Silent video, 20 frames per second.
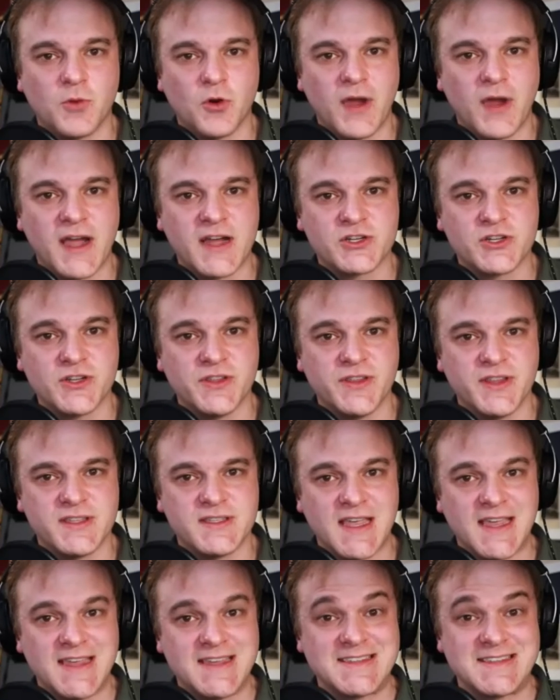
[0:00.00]
action that
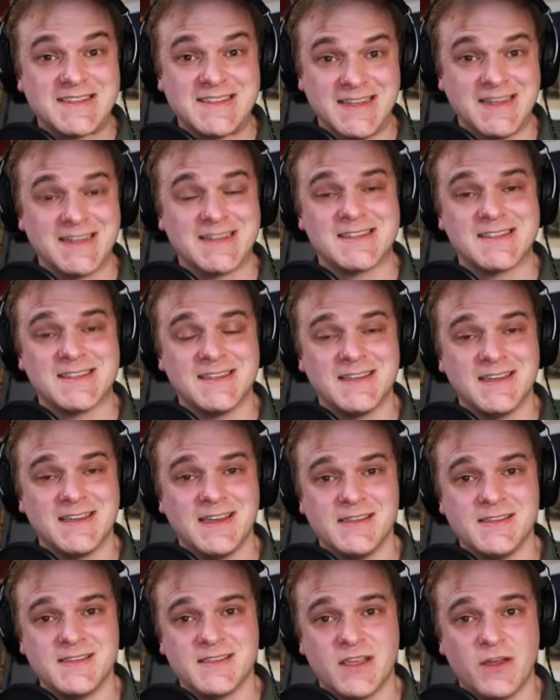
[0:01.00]
takes six
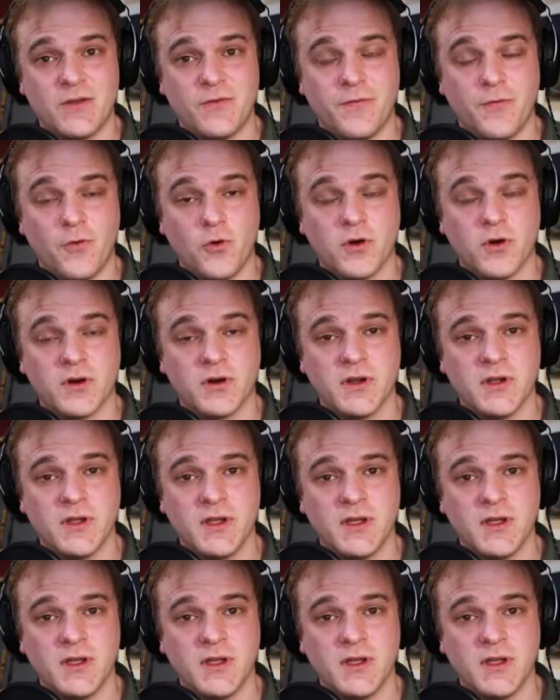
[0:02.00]
instead of four.